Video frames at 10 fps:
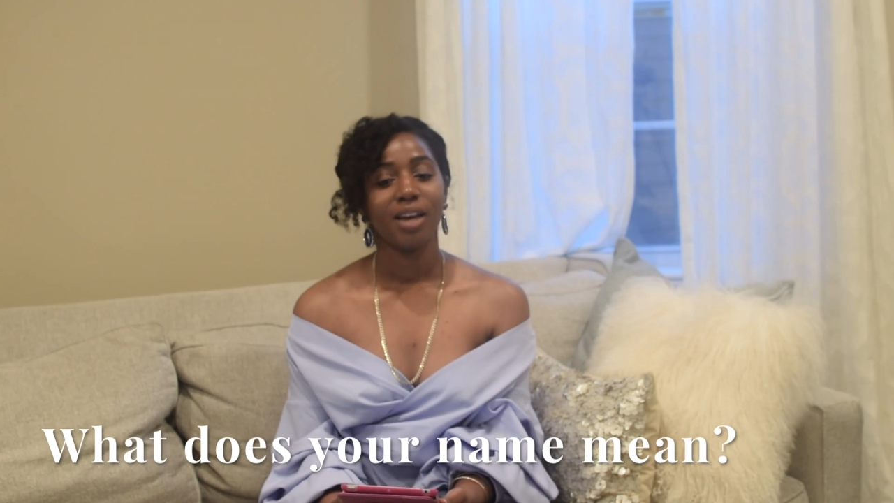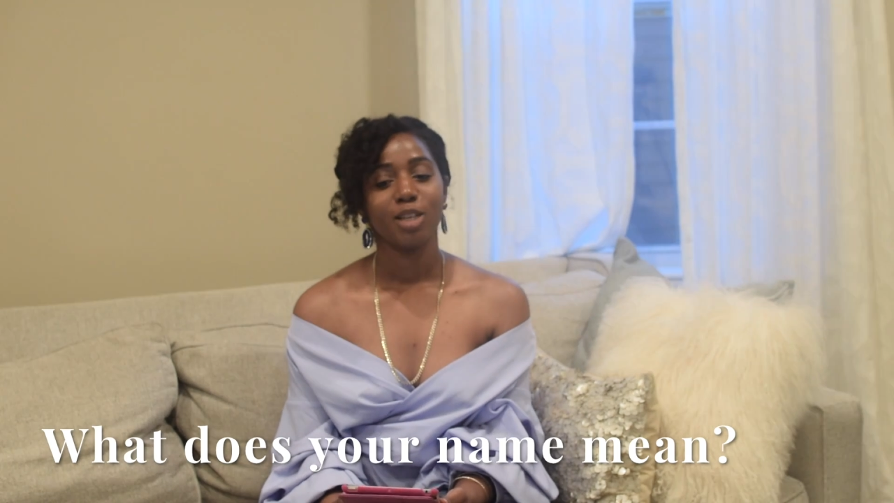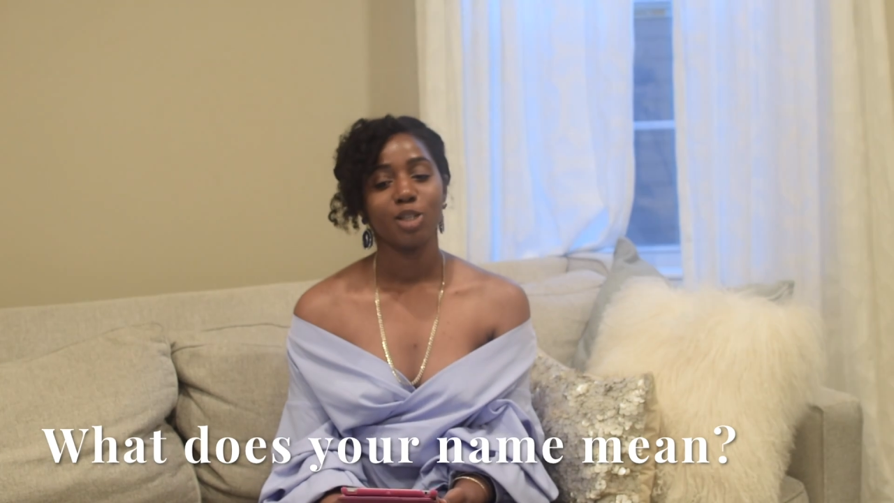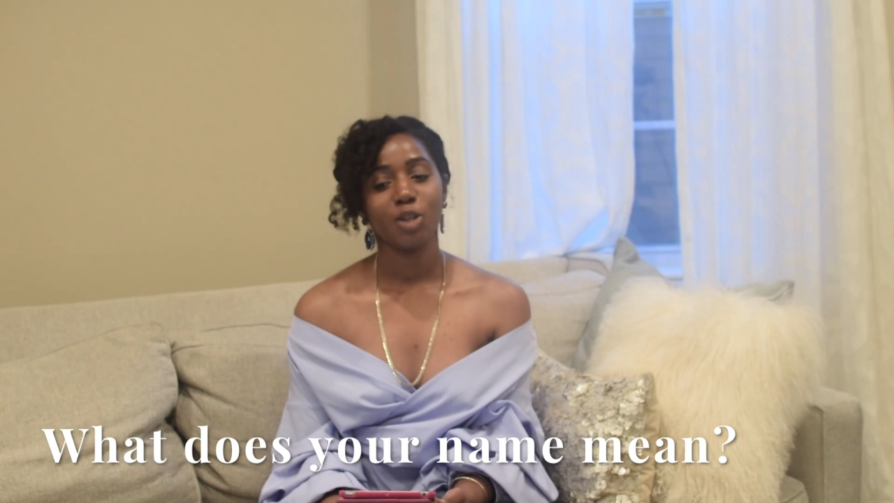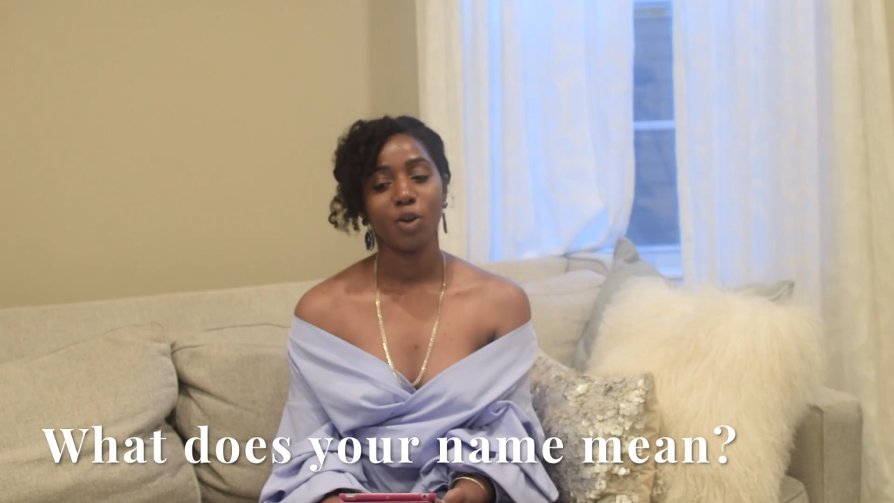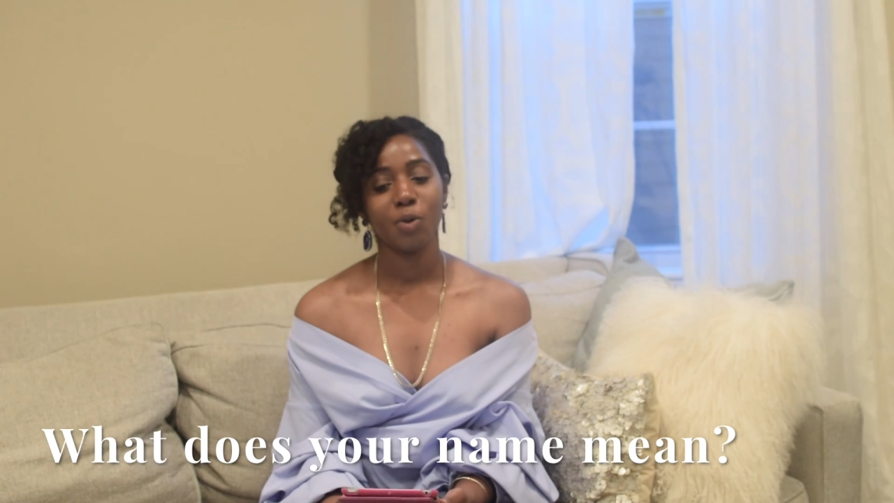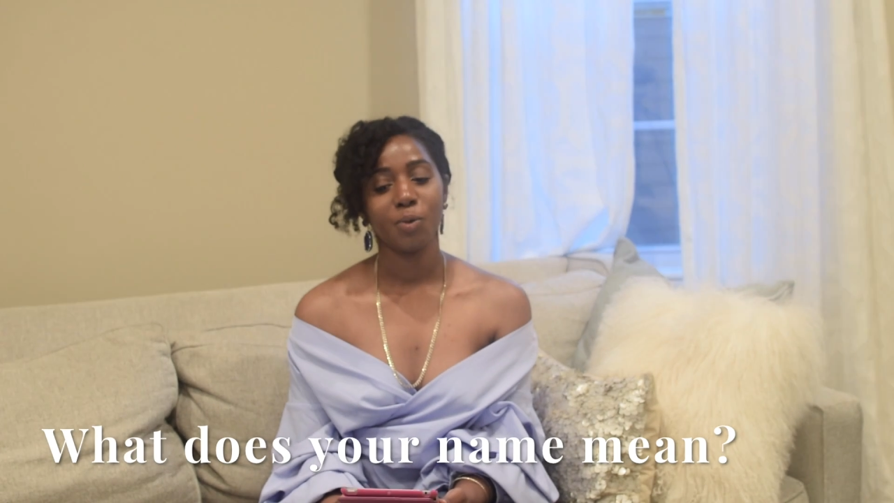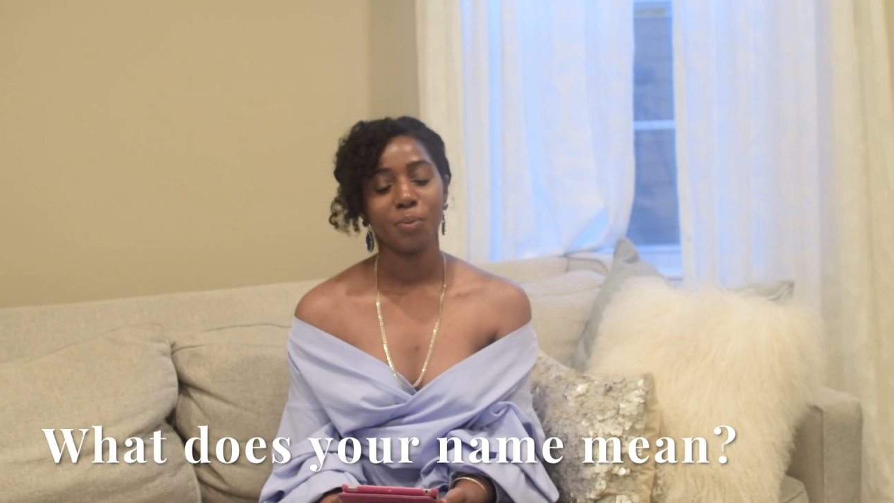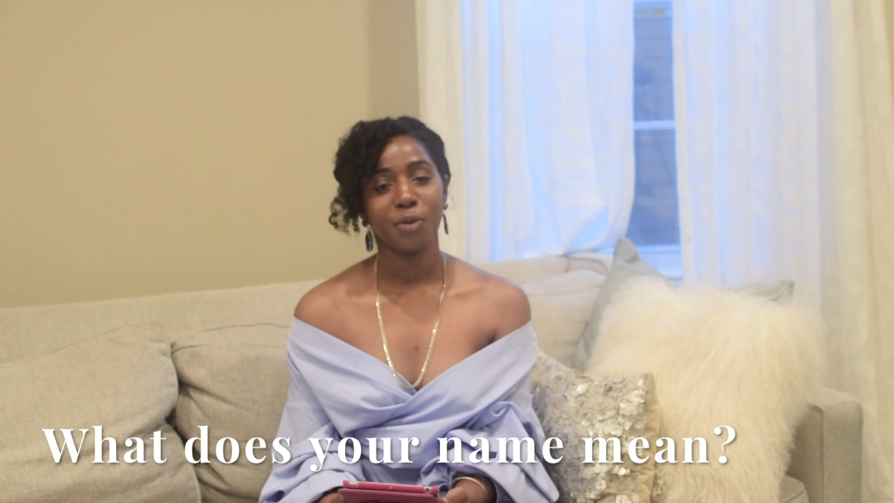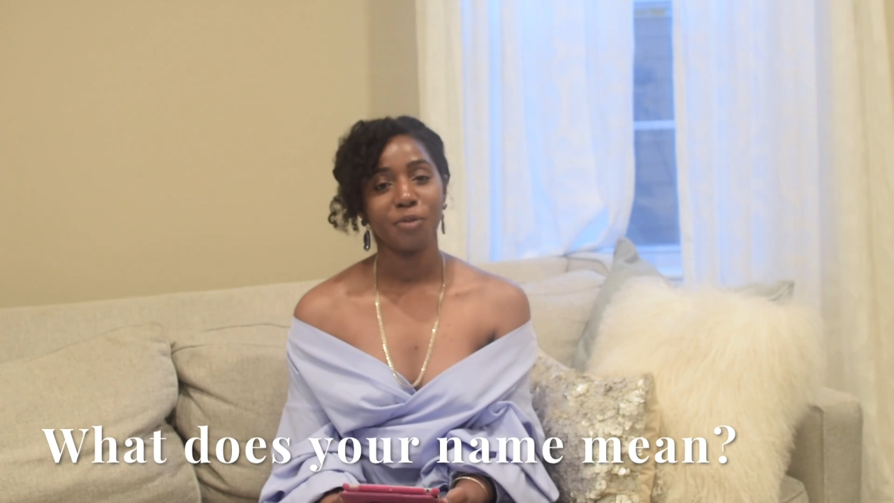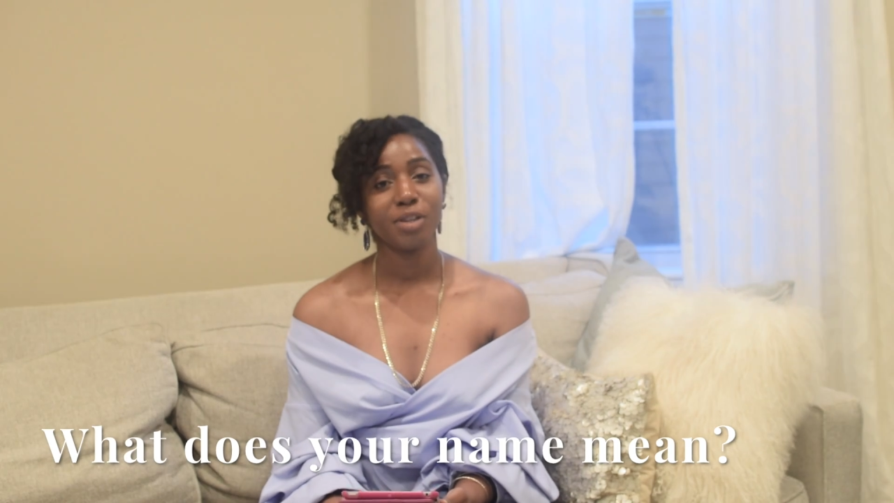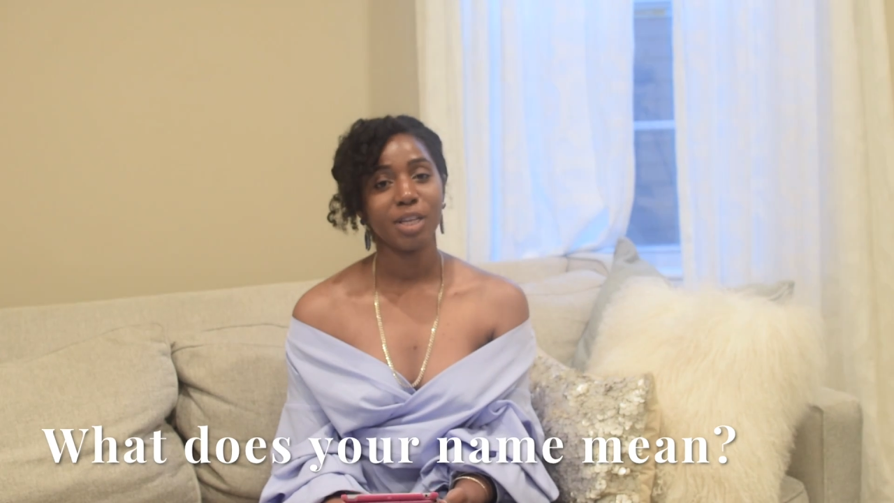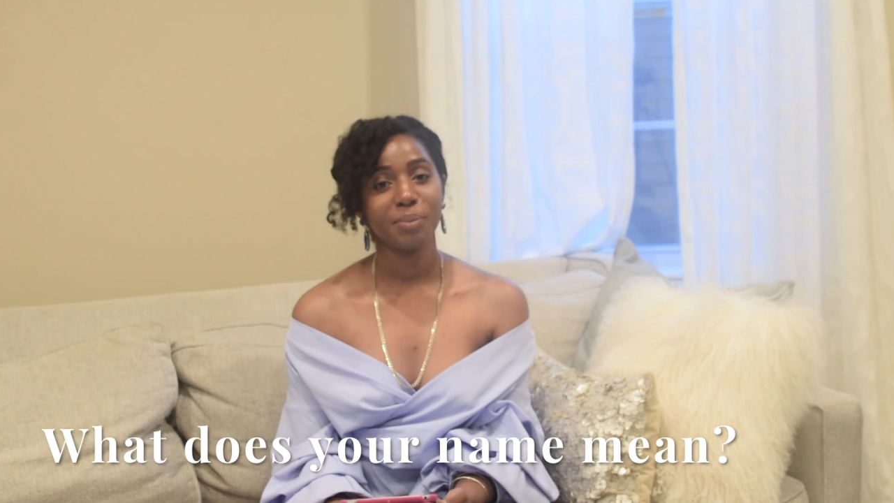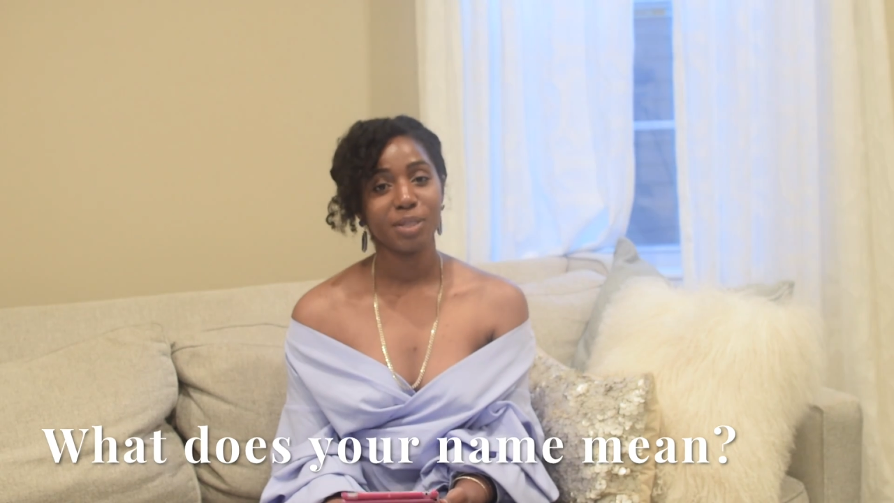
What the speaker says: So my full name